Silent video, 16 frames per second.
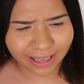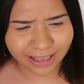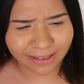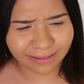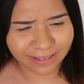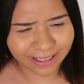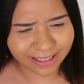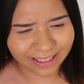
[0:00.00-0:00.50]

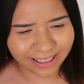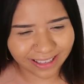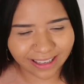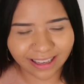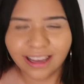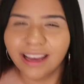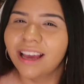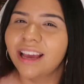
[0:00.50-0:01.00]
like
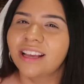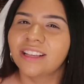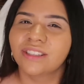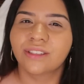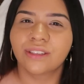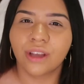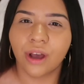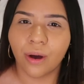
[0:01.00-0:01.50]
really?
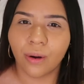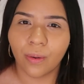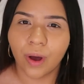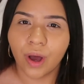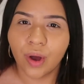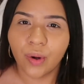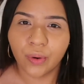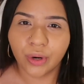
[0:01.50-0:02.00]
So
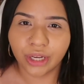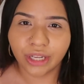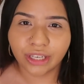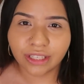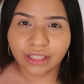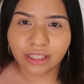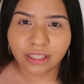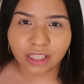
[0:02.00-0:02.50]
we're
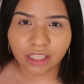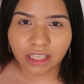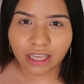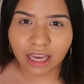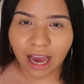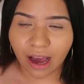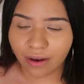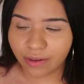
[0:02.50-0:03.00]
gonna
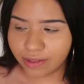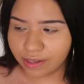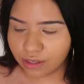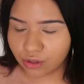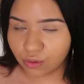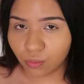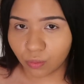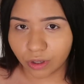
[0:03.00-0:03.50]
see how
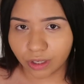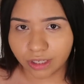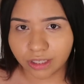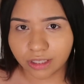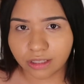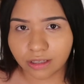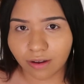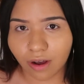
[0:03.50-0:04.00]
this
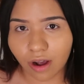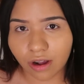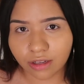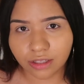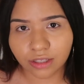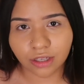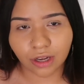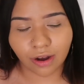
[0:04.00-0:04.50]
works.
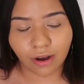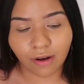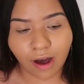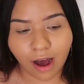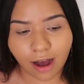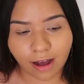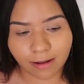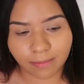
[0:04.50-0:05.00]
Also,
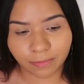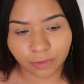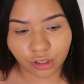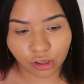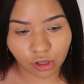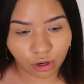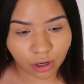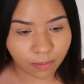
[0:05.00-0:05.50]

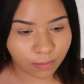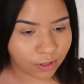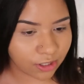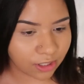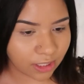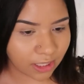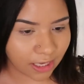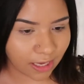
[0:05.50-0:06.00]
the Laura
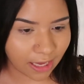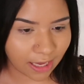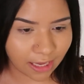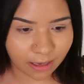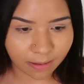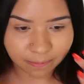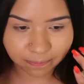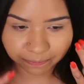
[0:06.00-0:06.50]

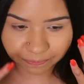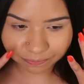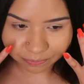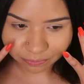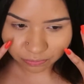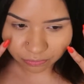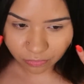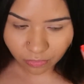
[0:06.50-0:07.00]
Mercier,
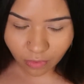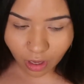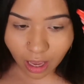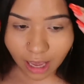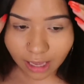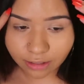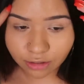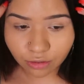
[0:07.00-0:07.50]

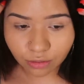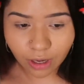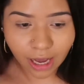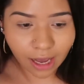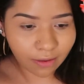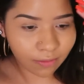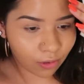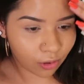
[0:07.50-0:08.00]
I do
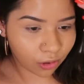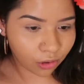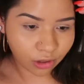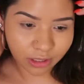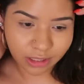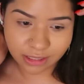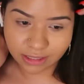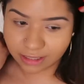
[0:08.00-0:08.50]
have
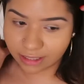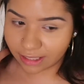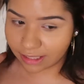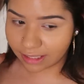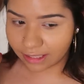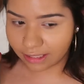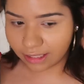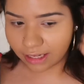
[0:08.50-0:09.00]
oily
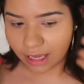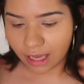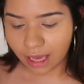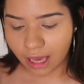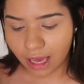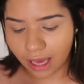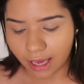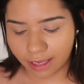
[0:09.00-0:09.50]
skin,
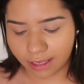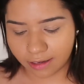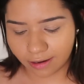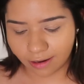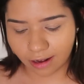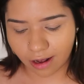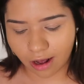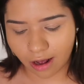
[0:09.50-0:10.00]

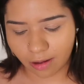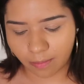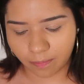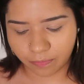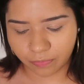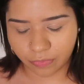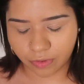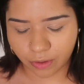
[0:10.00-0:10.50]

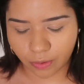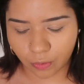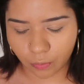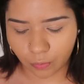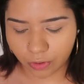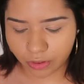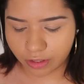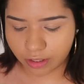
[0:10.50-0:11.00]
and
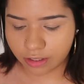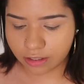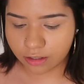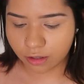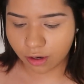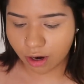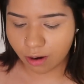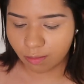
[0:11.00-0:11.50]
with this
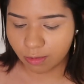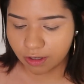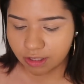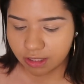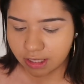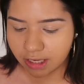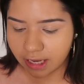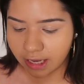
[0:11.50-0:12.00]
Laura
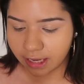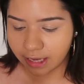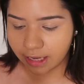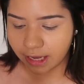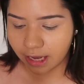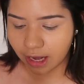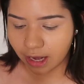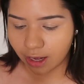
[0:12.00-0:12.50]

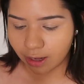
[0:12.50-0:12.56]
Mercier